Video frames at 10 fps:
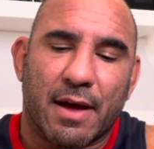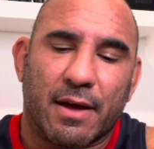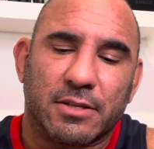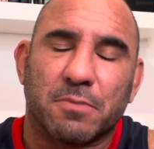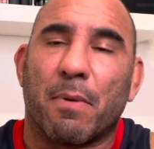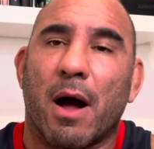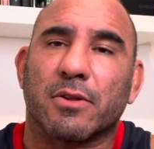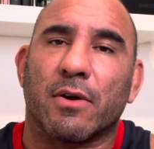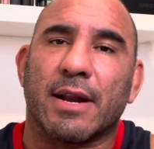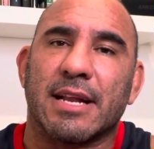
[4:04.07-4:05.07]

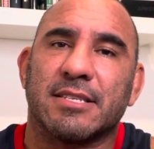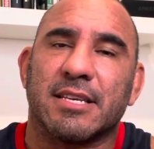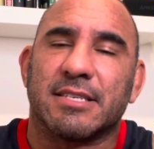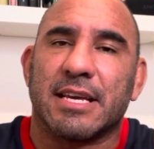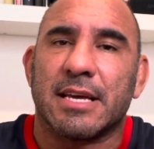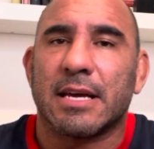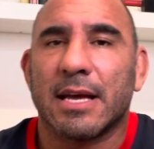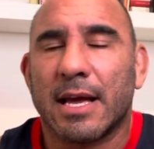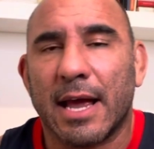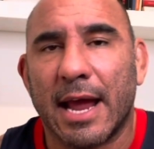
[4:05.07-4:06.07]
spot on ADCC,
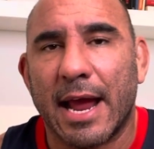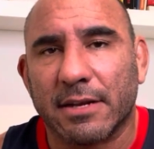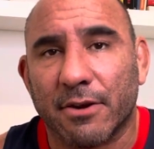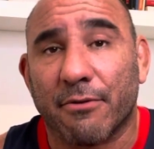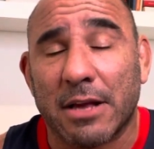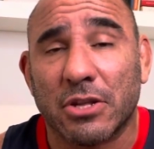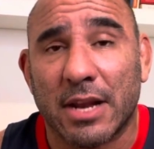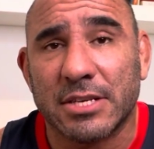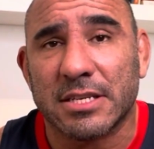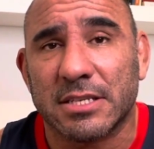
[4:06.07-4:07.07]
and
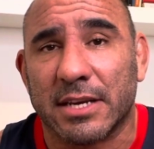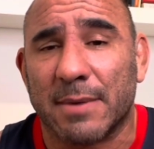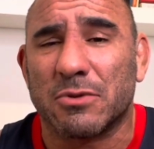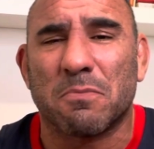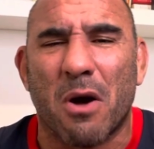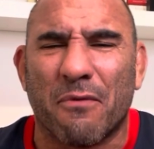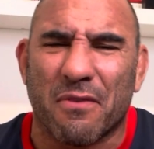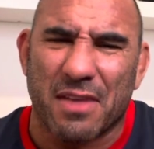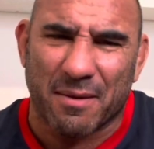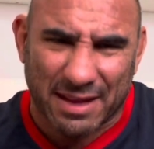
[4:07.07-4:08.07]
congratulations to him, to both
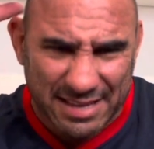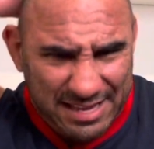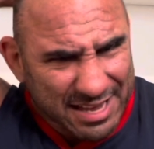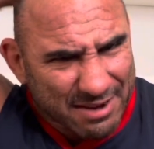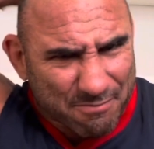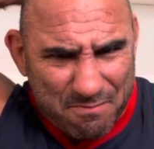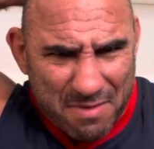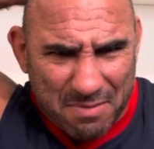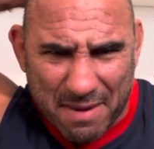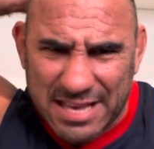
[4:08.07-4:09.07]
of them. Like they did an
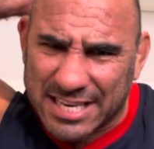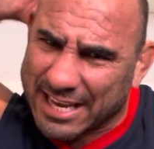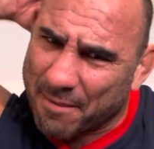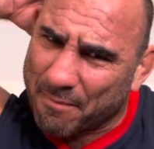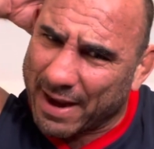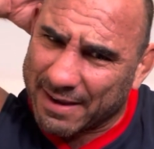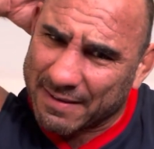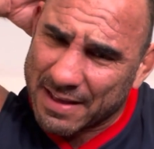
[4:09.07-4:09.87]
amazing campaign.